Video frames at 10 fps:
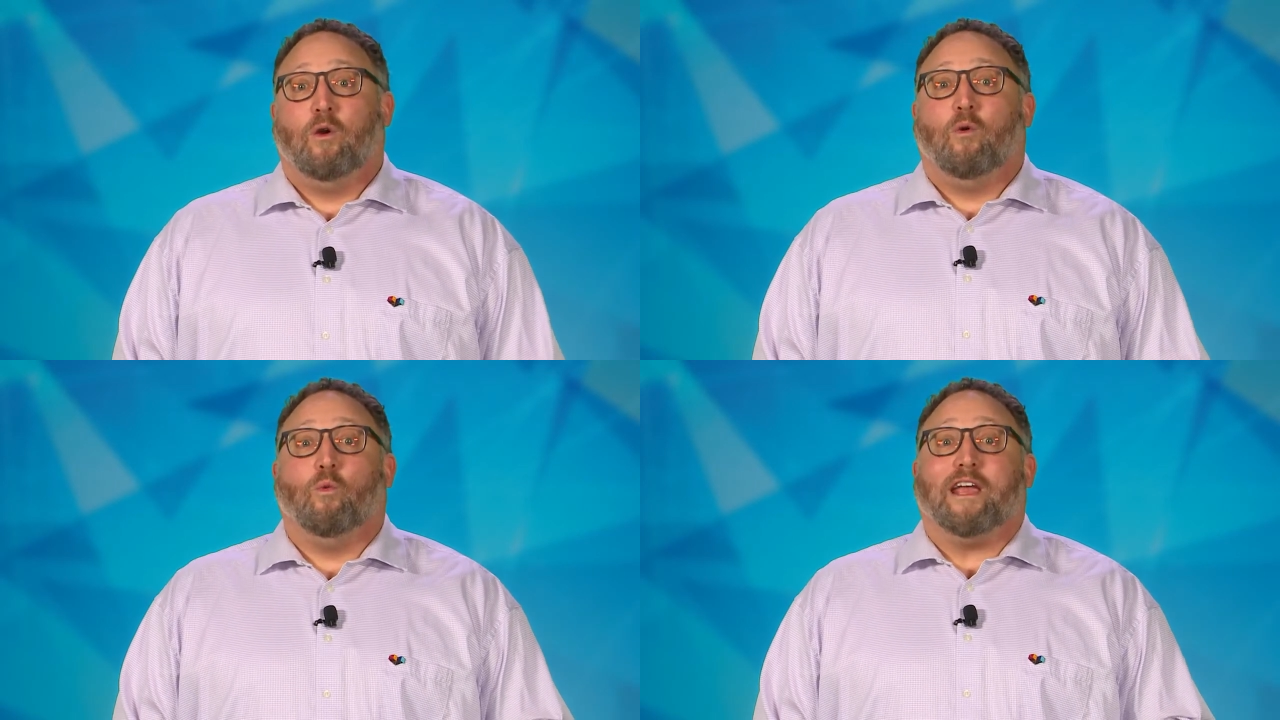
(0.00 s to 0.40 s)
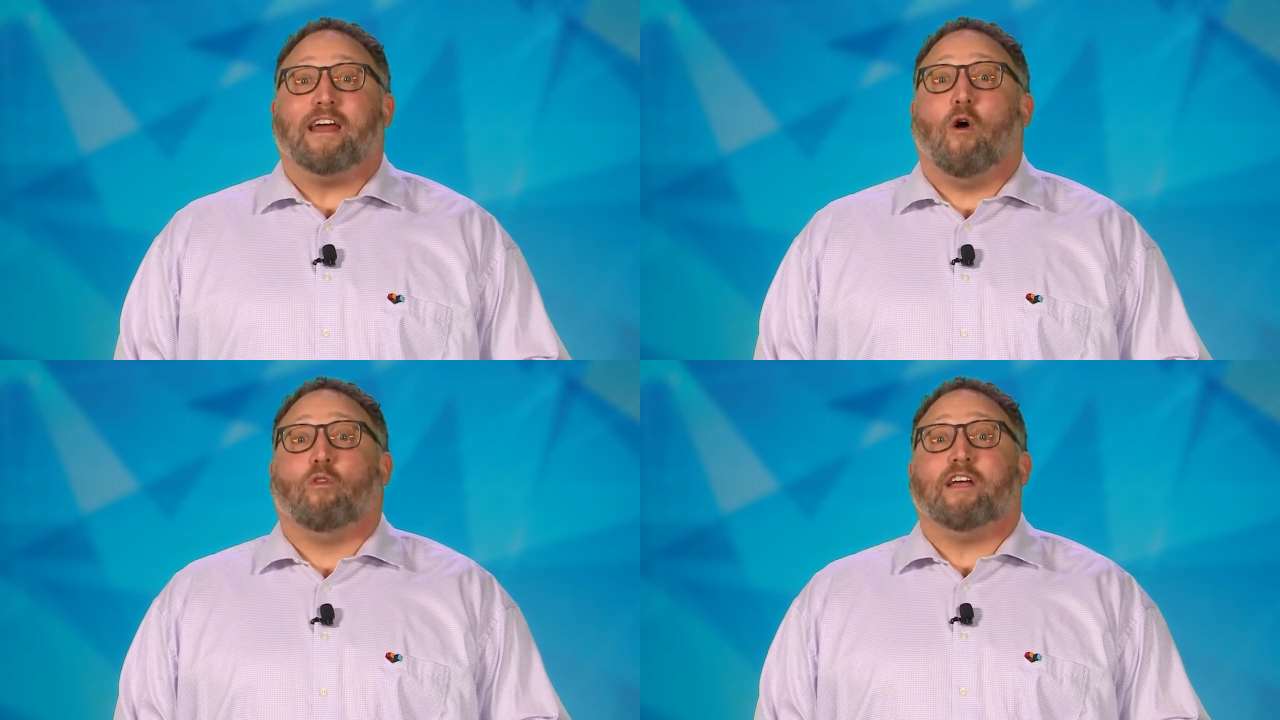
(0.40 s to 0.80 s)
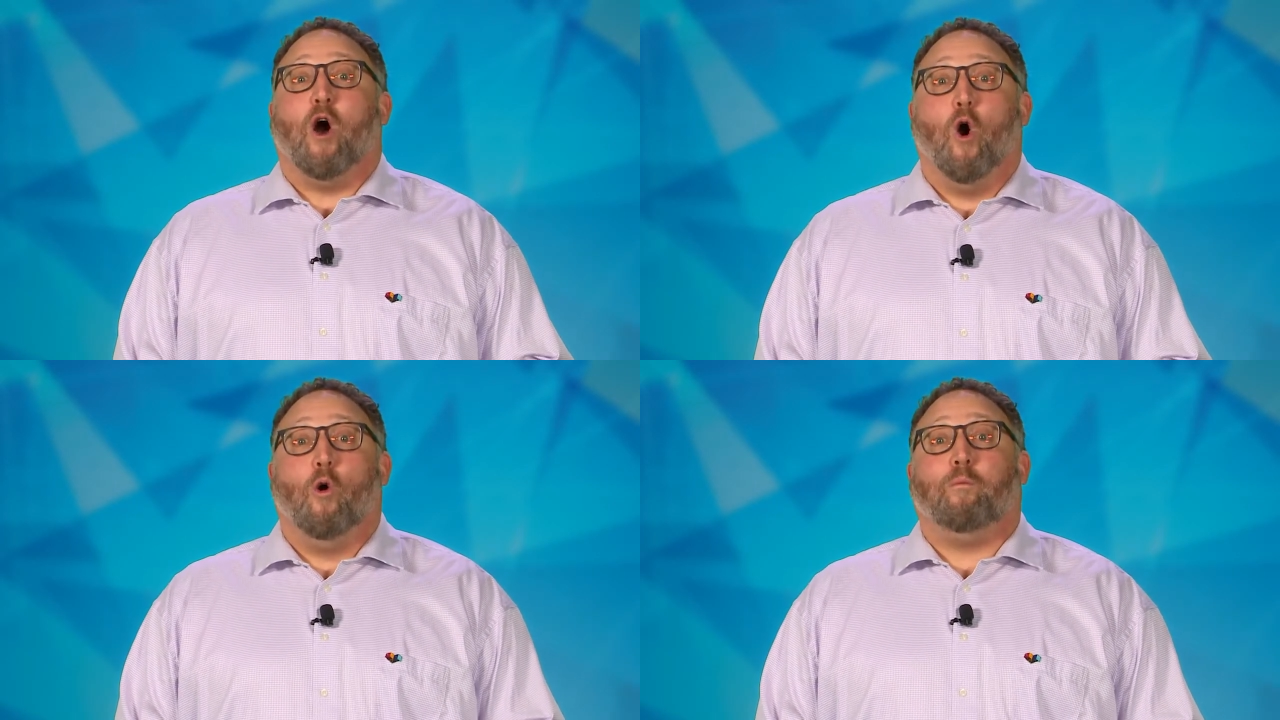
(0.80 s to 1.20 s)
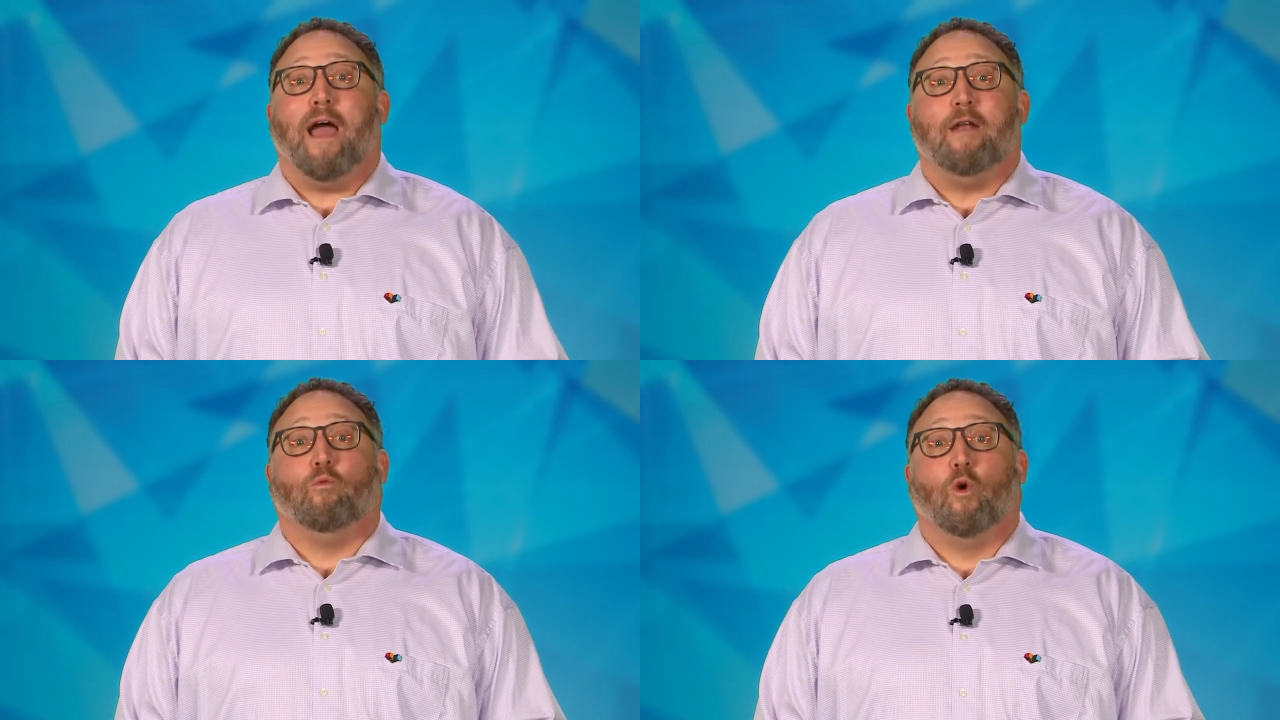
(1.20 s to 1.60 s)
We can only hope
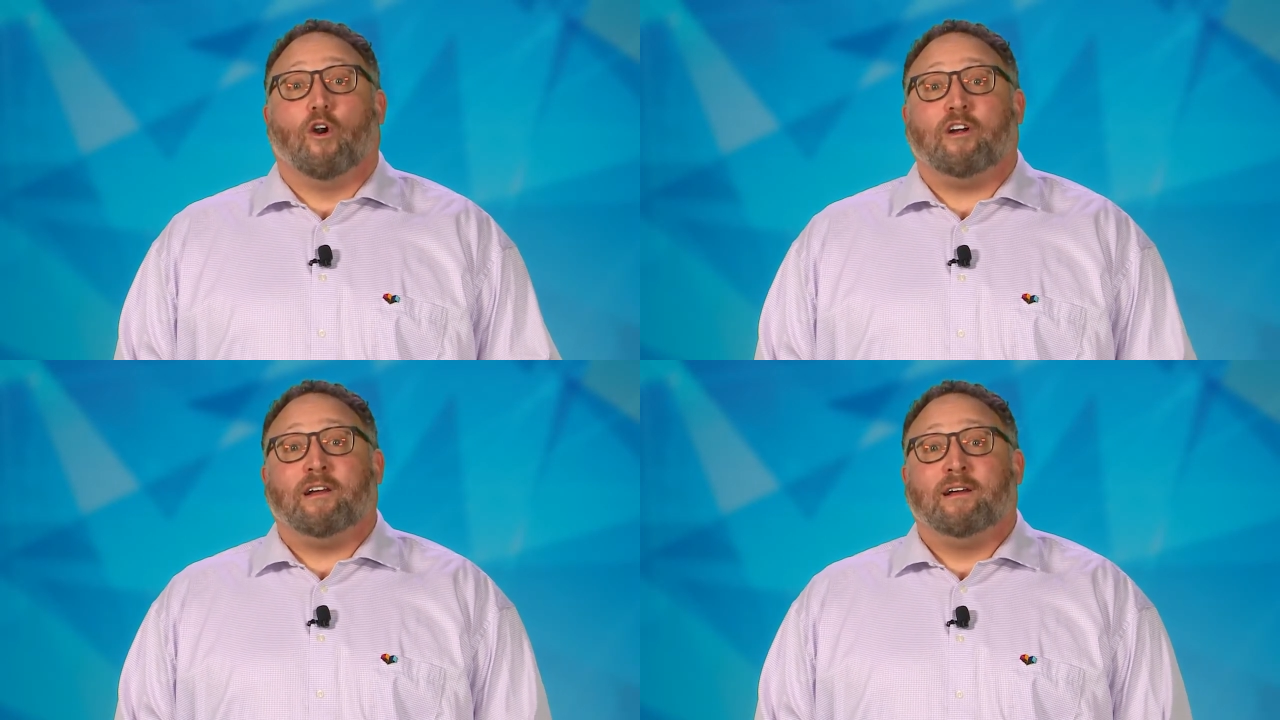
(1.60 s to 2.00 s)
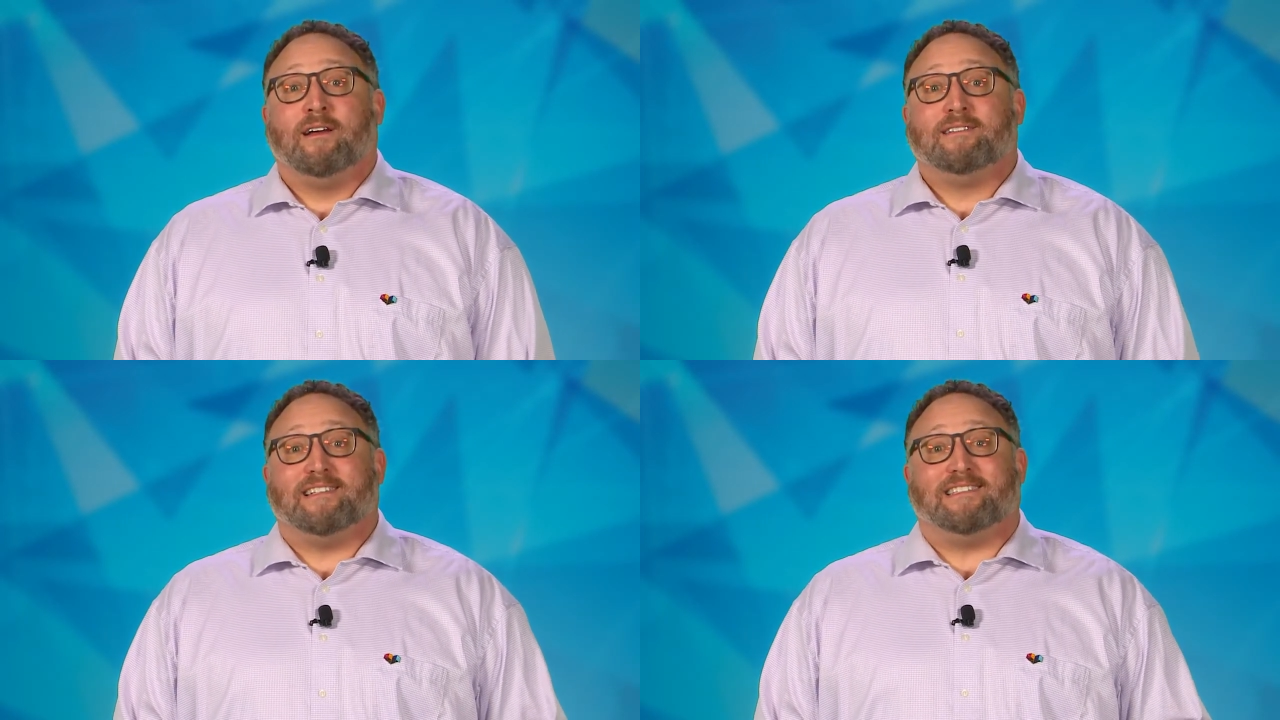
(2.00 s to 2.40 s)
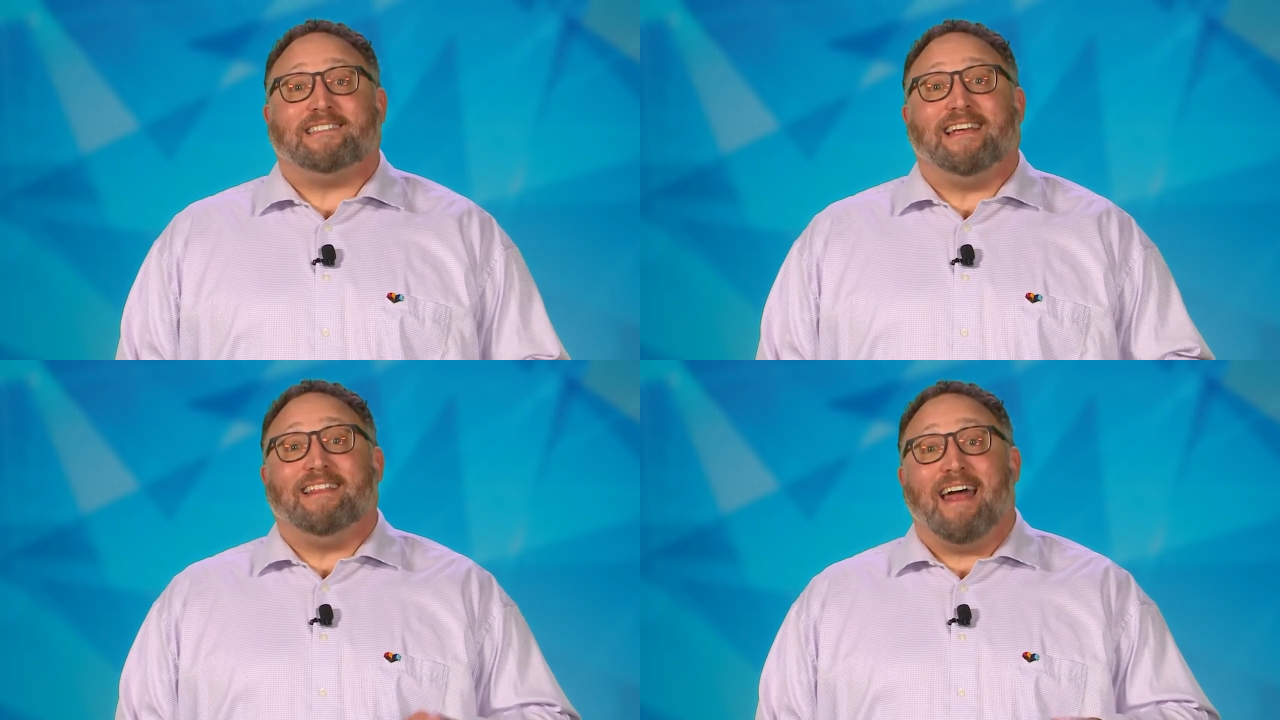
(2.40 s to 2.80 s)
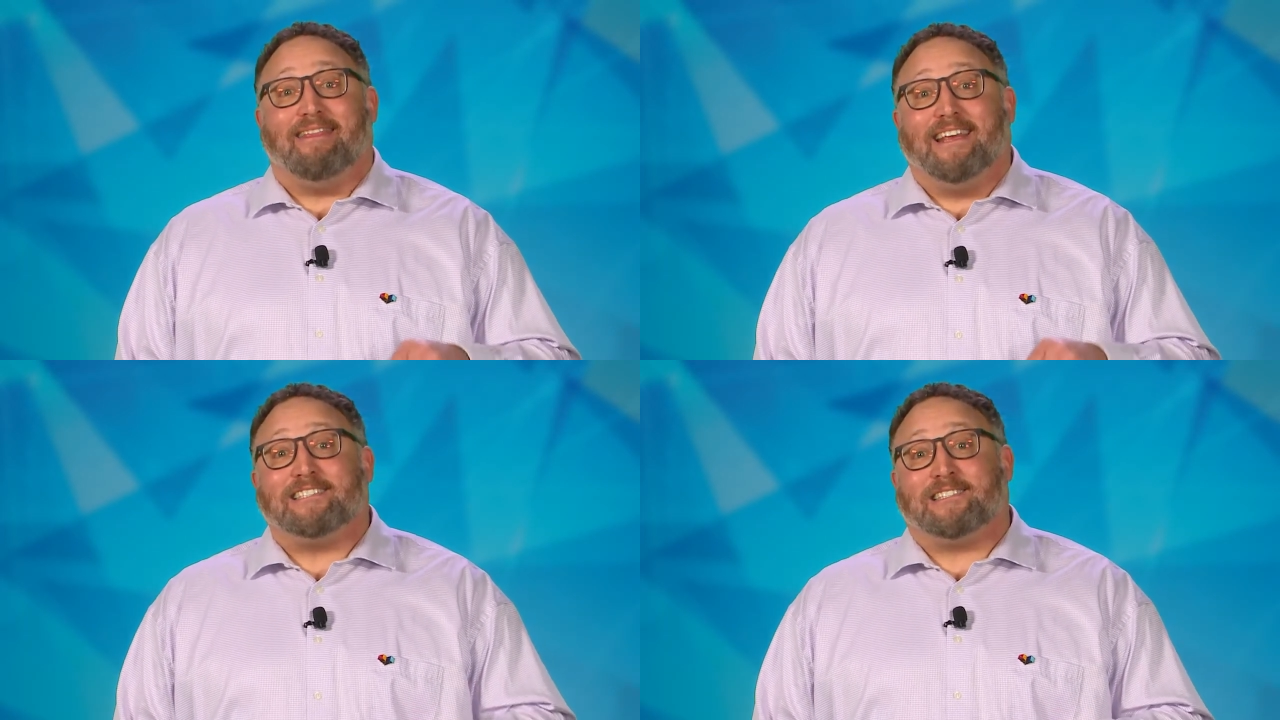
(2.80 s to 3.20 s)
and work to see
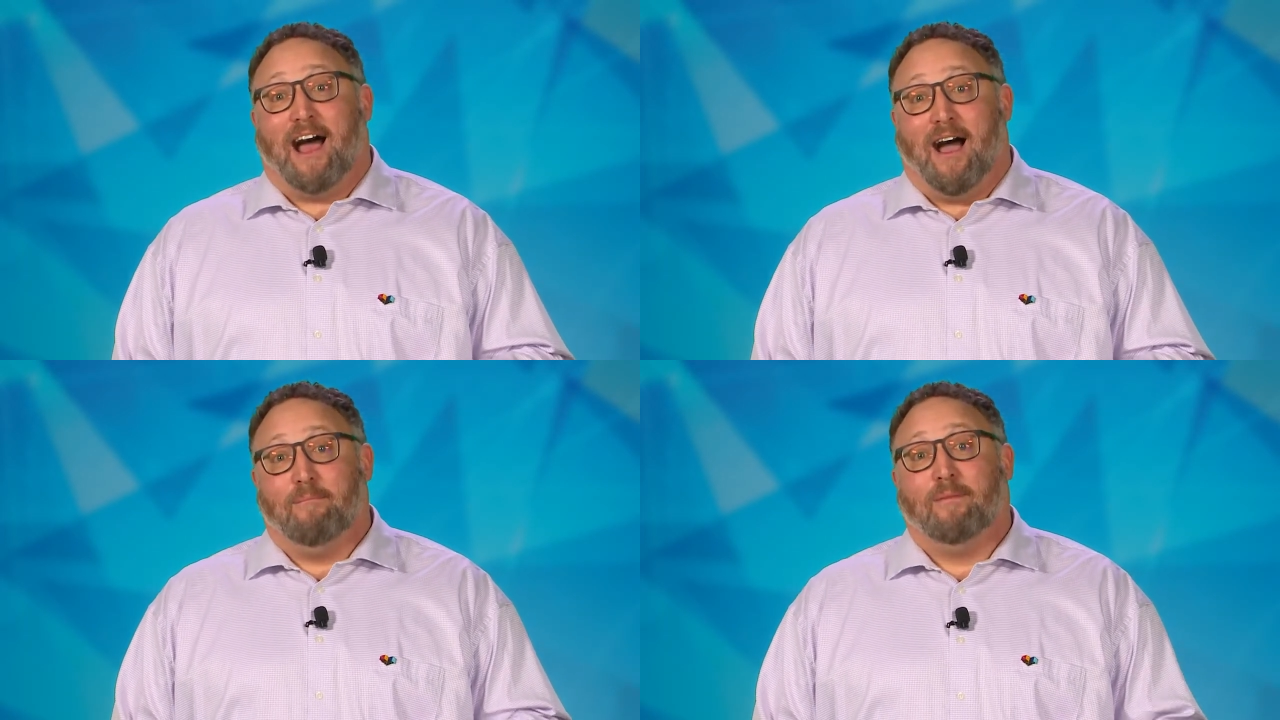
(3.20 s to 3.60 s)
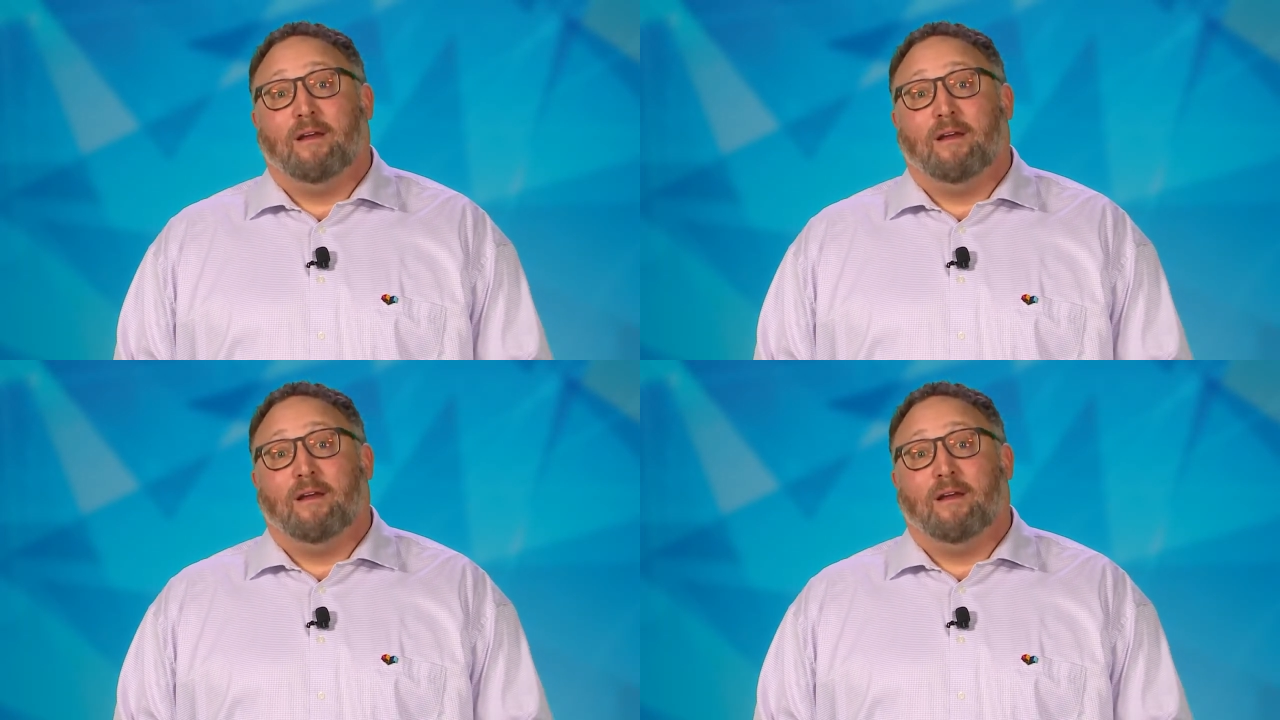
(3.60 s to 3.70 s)
that this time